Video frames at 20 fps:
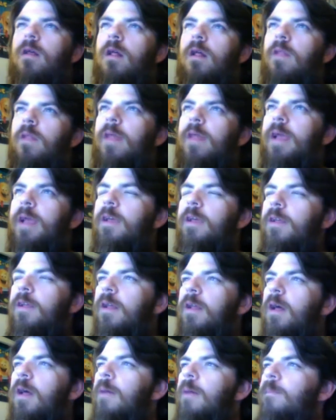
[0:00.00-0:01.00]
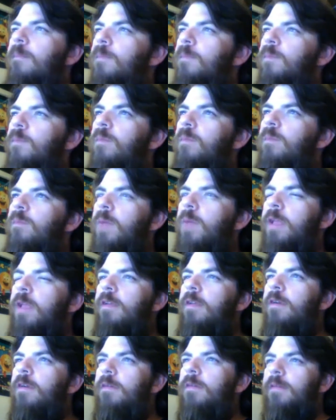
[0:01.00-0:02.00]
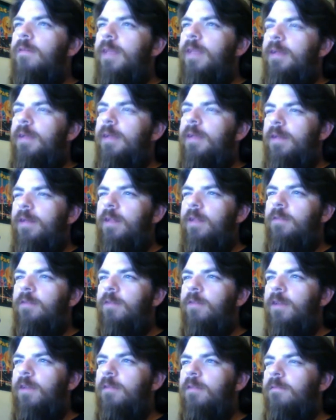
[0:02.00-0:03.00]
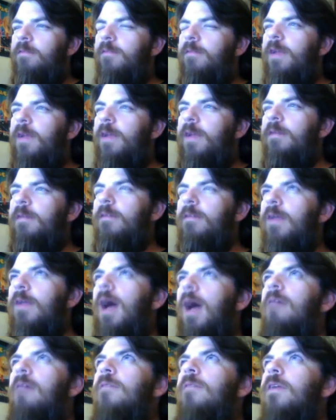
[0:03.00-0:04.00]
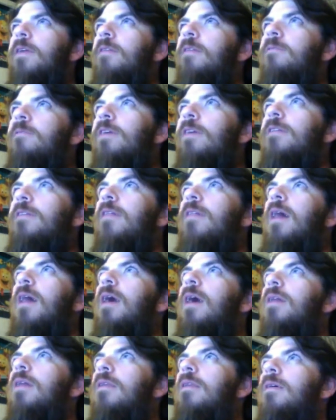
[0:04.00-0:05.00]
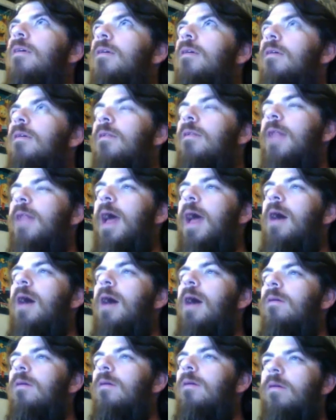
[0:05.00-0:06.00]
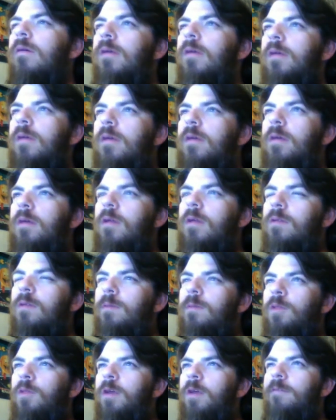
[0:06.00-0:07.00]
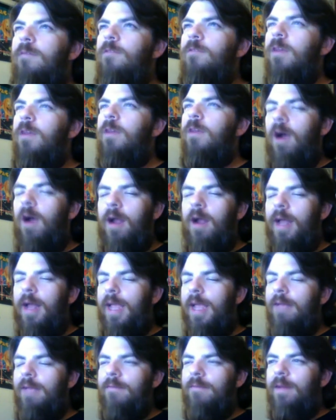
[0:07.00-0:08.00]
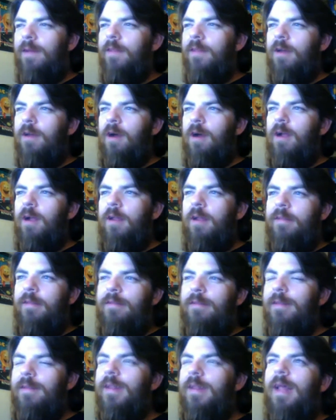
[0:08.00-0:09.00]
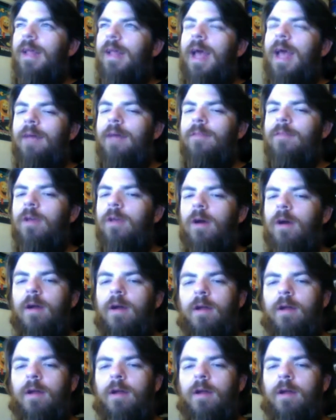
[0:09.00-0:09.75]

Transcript: that could make your Sega CDs region free because they're region locked now. So I'm looking for the cart, and I can't find the cart, and she didn't have the cart.